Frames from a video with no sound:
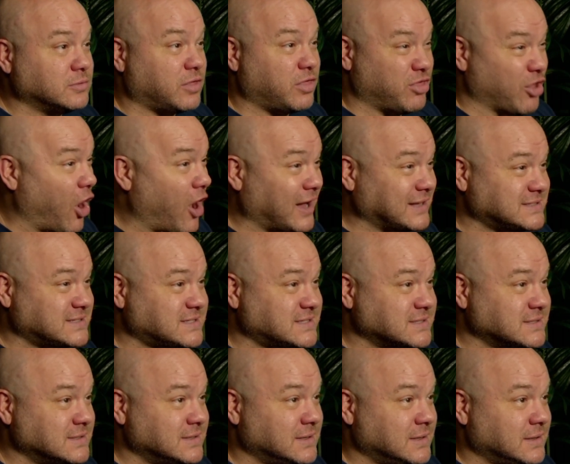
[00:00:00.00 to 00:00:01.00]
thoughts,
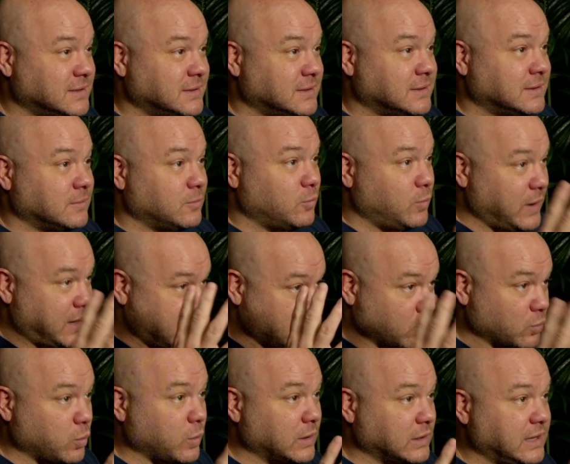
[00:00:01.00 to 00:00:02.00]
we
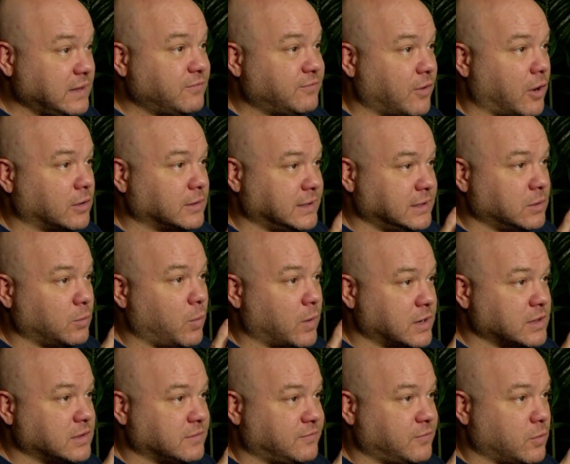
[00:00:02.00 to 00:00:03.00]
can really fall into one
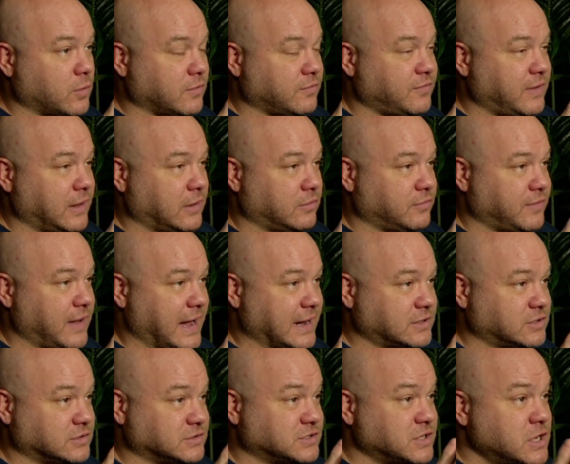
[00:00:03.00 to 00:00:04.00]
of the four fail
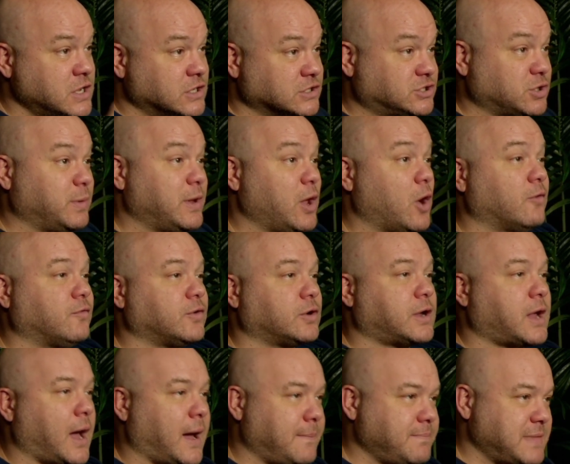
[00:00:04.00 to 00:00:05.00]
factors. So we
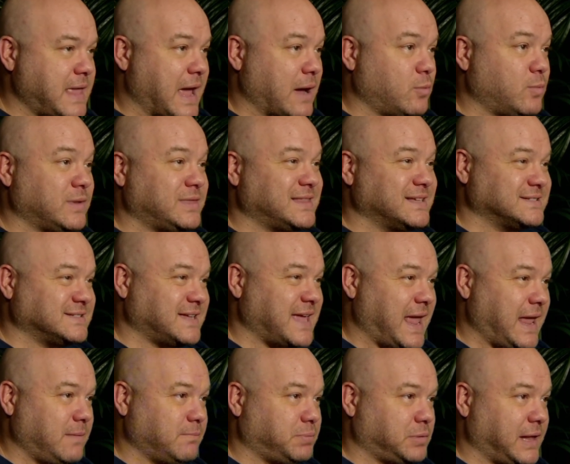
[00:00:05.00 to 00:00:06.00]
overcome that with this
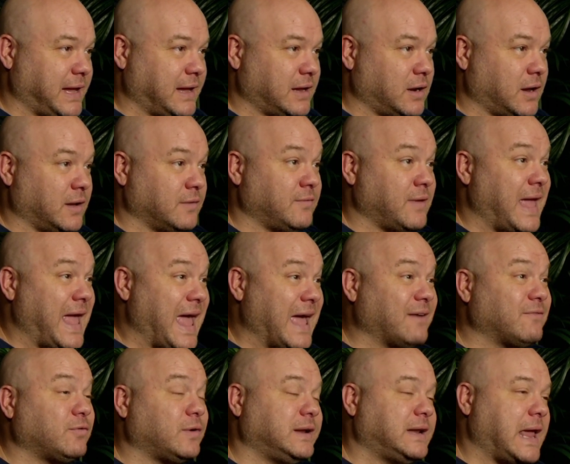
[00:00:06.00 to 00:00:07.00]
game plan of
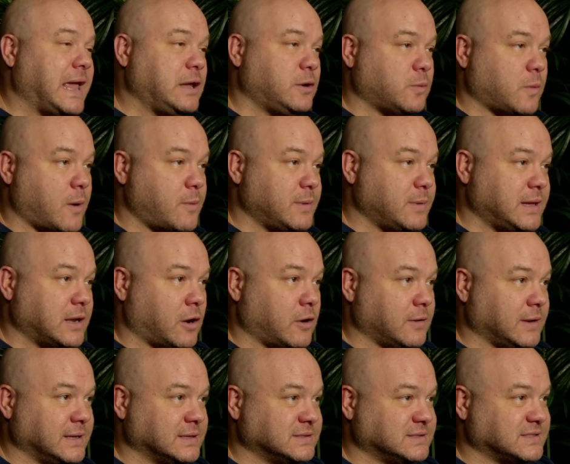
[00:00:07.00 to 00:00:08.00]
every day growing in our
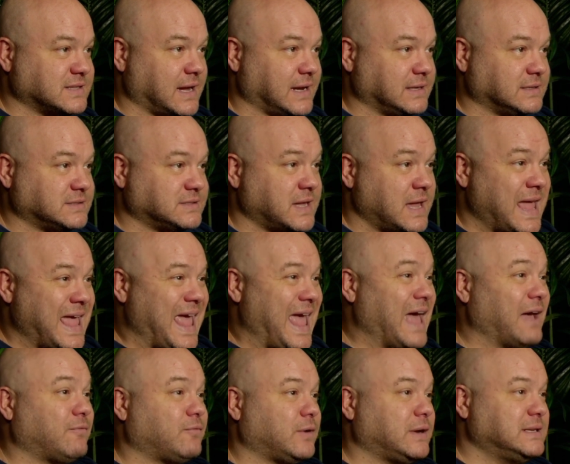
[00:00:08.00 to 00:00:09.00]
insights,
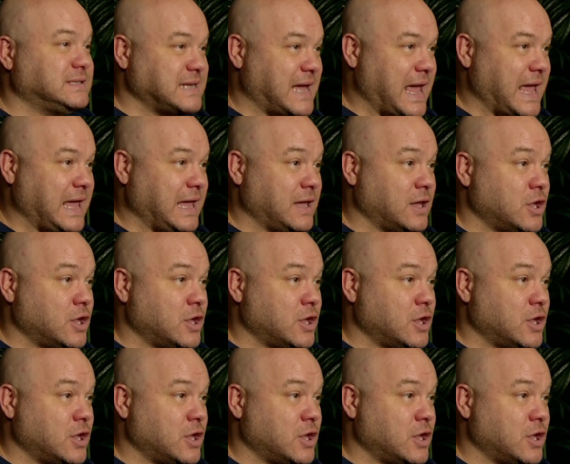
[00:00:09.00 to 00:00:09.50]
every day